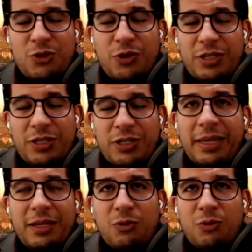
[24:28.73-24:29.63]

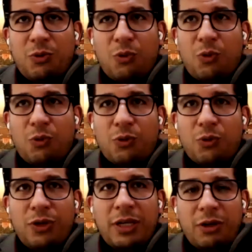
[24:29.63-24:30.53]
explain or
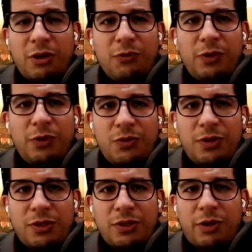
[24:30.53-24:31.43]
look carefully into this
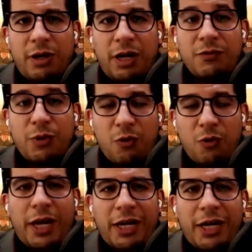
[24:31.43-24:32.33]
court archives, will
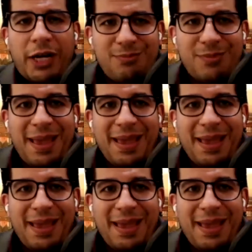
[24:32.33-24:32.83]
require some